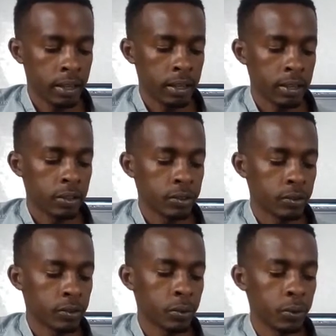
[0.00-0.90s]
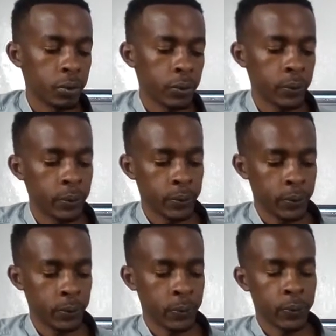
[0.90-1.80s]
So
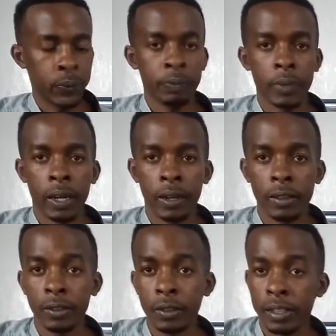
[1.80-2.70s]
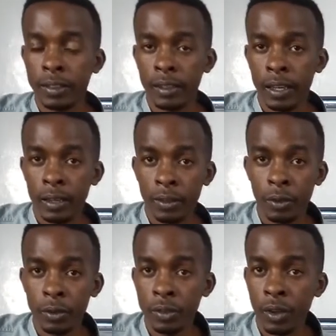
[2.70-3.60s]
the song is those
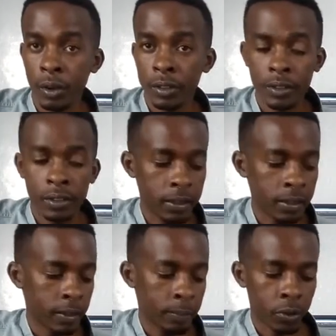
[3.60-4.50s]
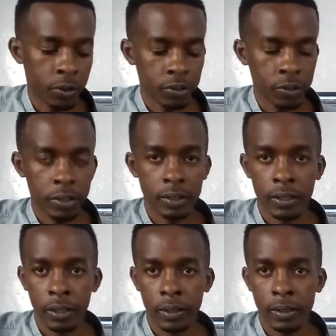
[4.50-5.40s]
chords. The progression is the
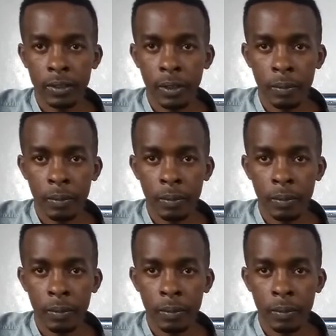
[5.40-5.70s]
same